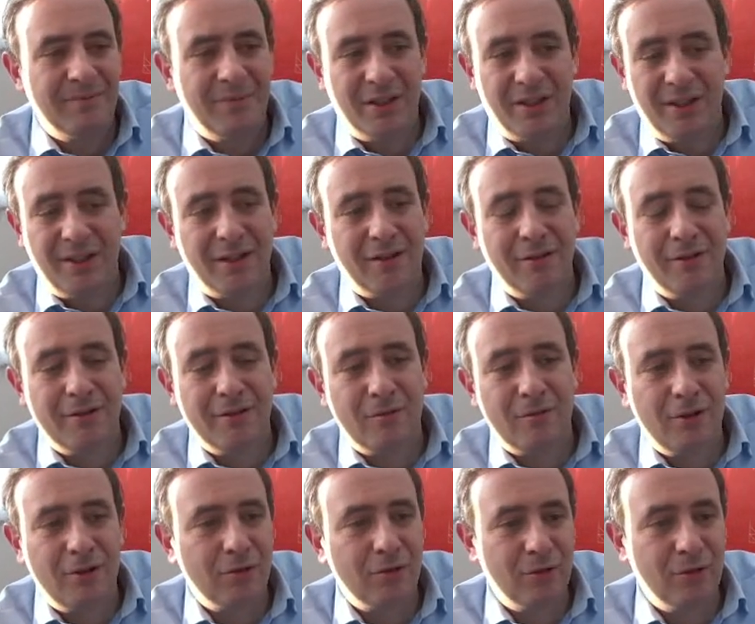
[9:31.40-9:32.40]
Particularly in a
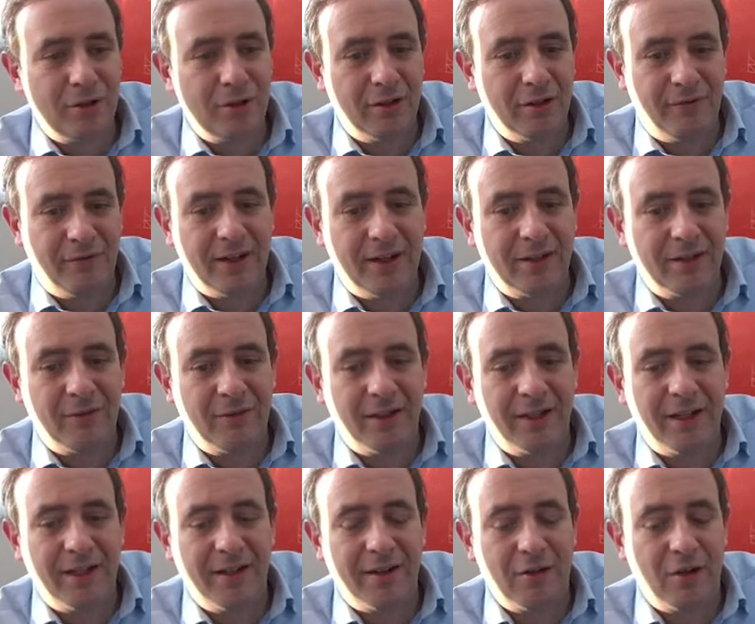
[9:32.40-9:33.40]
world where you're effectively
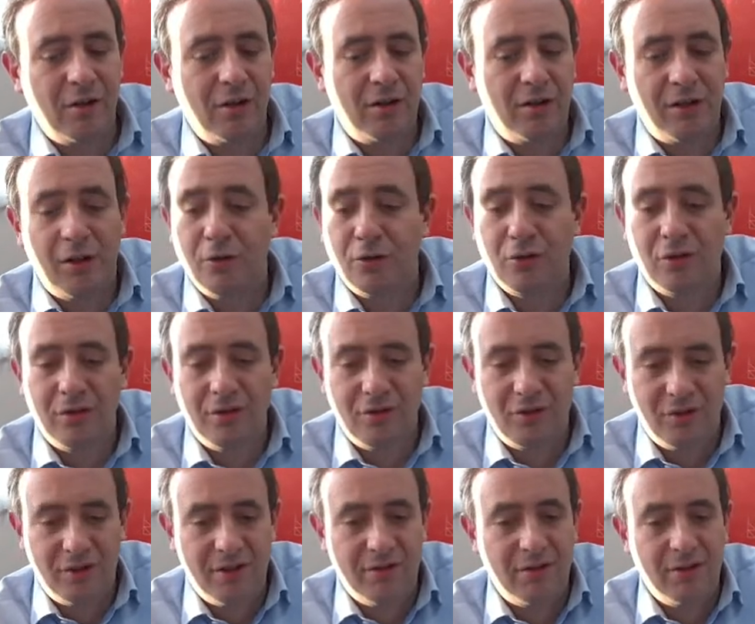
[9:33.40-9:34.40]
getting close to
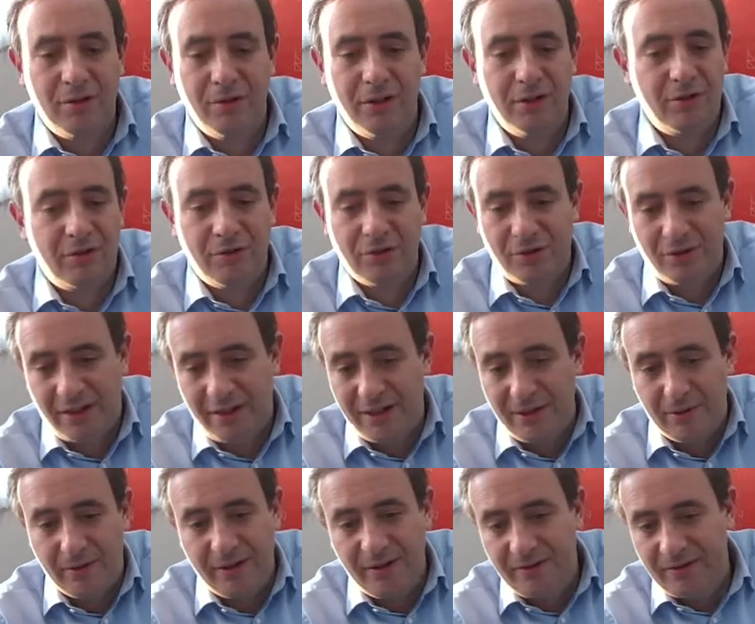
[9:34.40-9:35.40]
zero interest
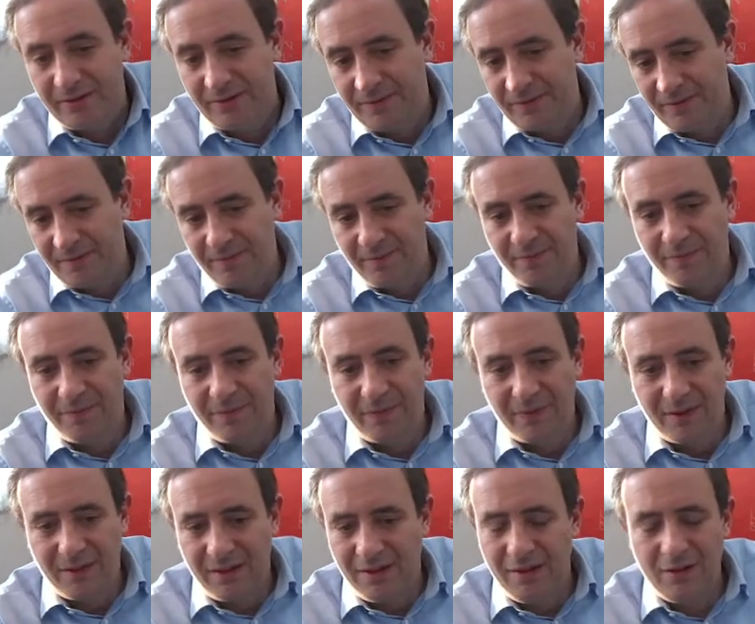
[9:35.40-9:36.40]
anyway.
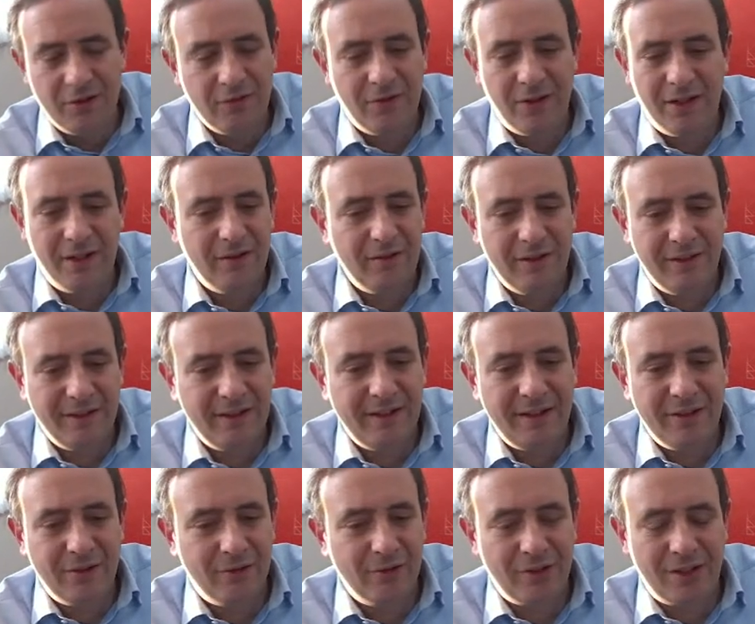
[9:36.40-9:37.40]
It's fine. I don't need
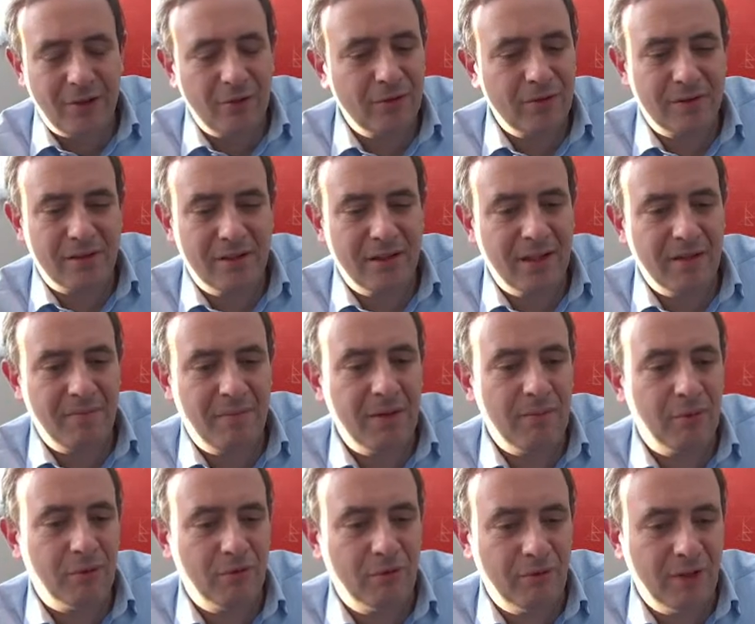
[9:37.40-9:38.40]
any interest. I don't need
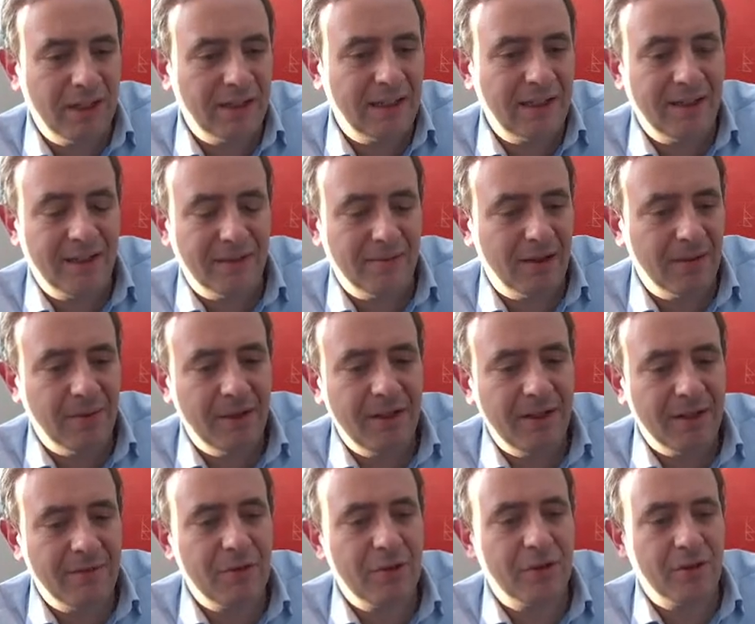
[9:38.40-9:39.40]
people re-lending my
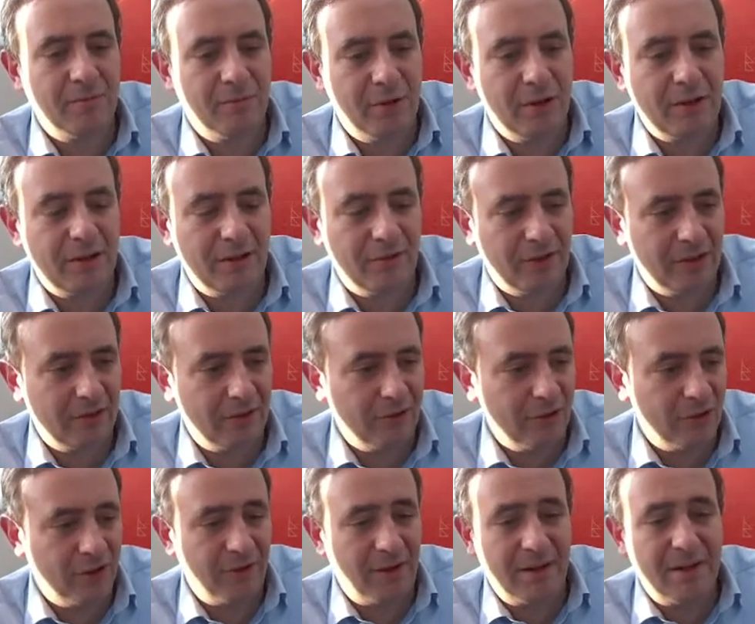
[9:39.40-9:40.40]
money. I'm just going to put it at the Federal
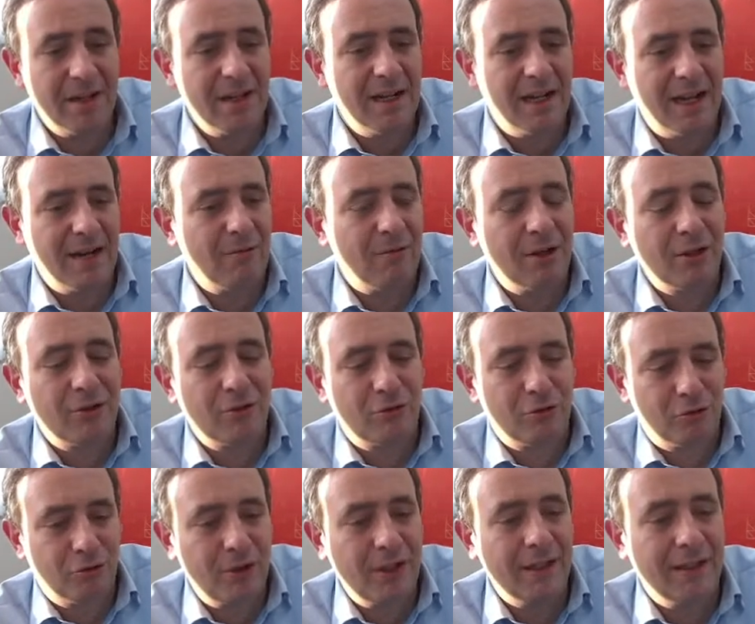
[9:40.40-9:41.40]
Reserve. I want to
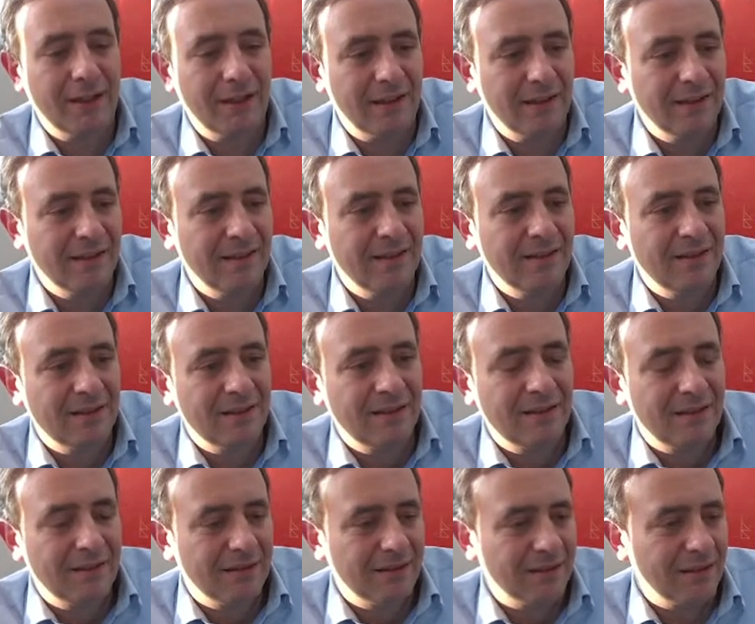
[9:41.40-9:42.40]
treat it
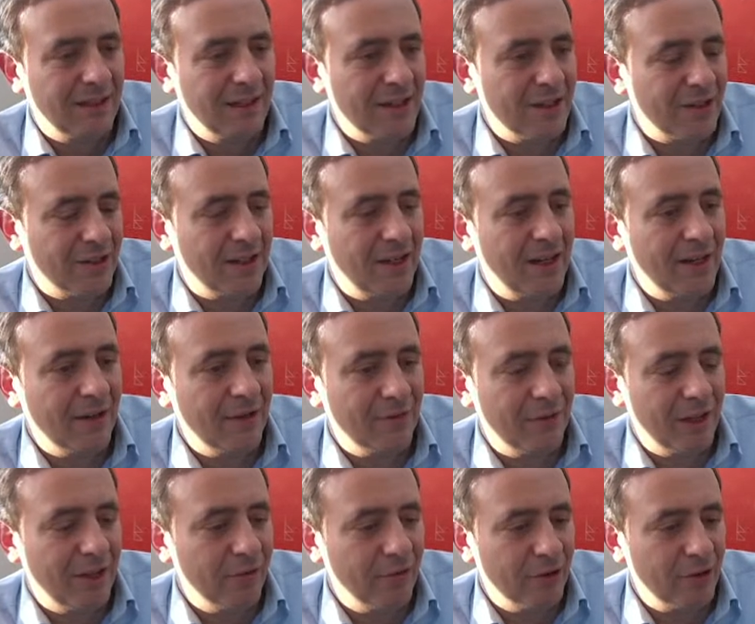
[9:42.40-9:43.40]
as kind
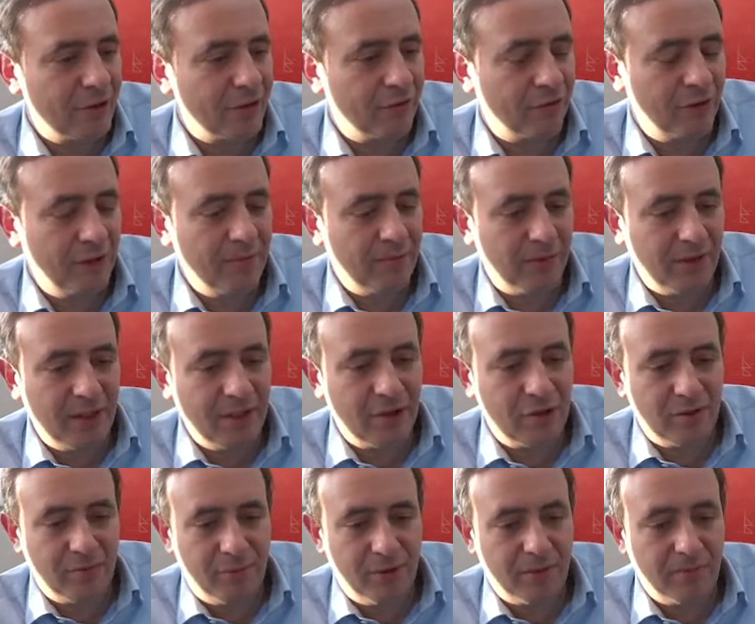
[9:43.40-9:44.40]
of a risk-free
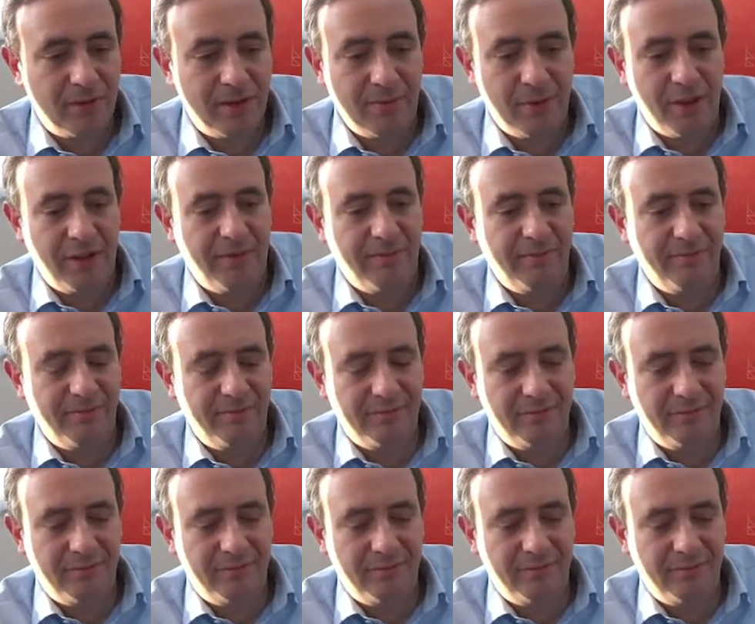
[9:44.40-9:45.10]
place to put my money.